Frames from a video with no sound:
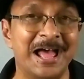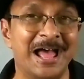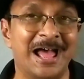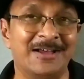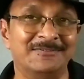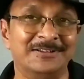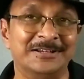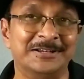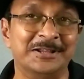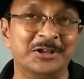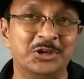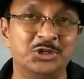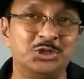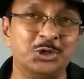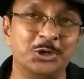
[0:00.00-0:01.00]
I will
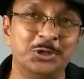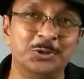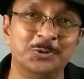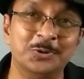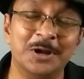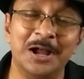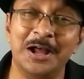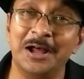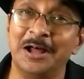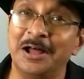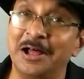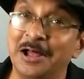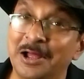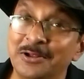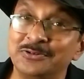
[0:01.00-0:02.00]
show you
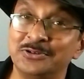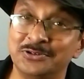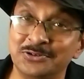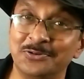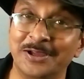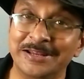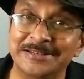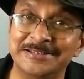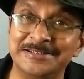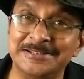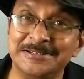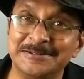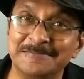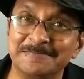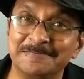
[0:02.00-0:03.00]
how to do it.